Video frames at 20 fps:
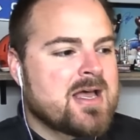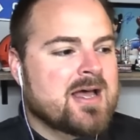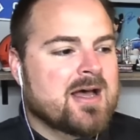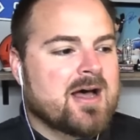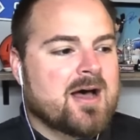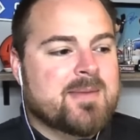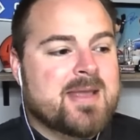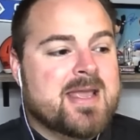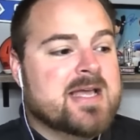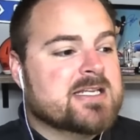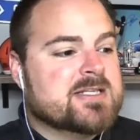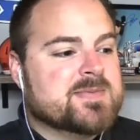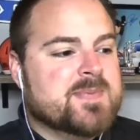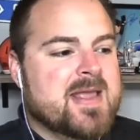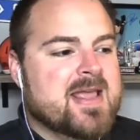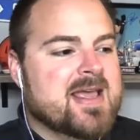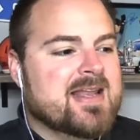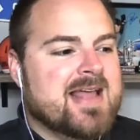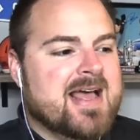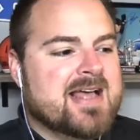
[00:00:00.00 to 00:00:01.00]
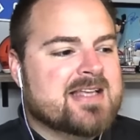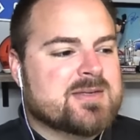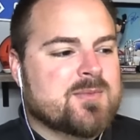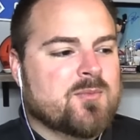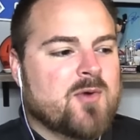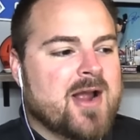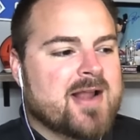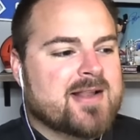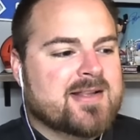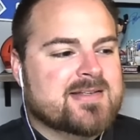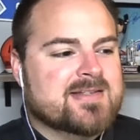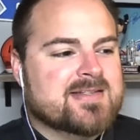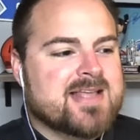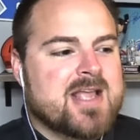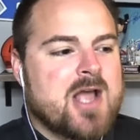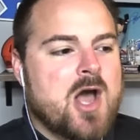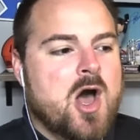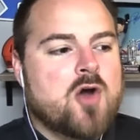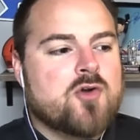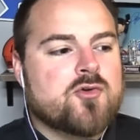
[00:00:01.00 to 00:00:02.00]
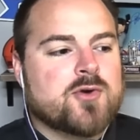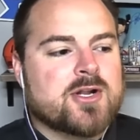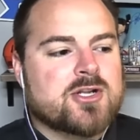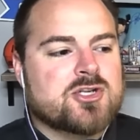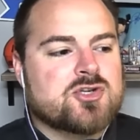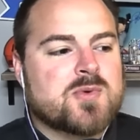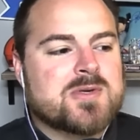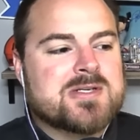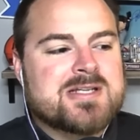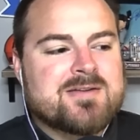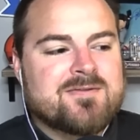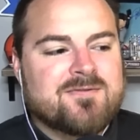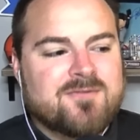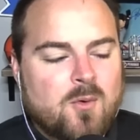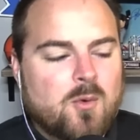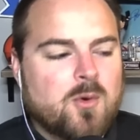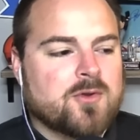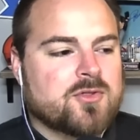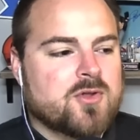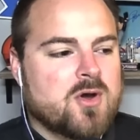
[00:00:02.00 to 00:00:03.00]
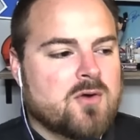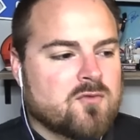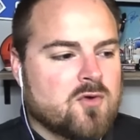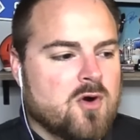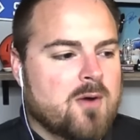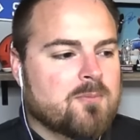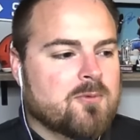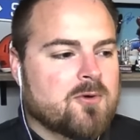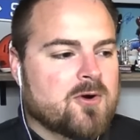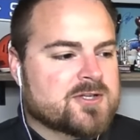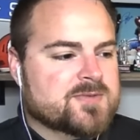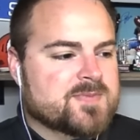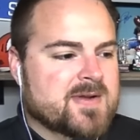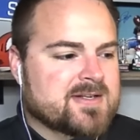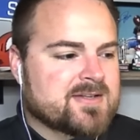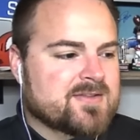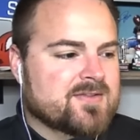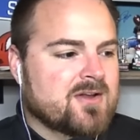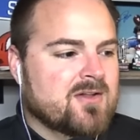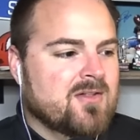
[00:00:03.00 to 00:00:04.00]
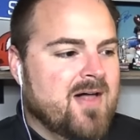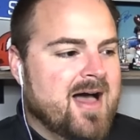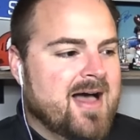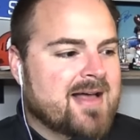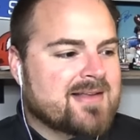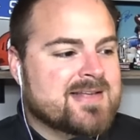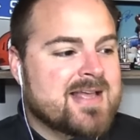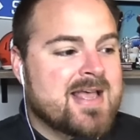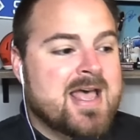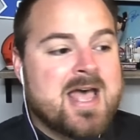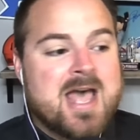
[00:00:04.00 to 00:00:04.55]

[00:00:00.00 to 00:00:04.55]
Um, ESPN has him ranked as the 124th overall prospect in the class,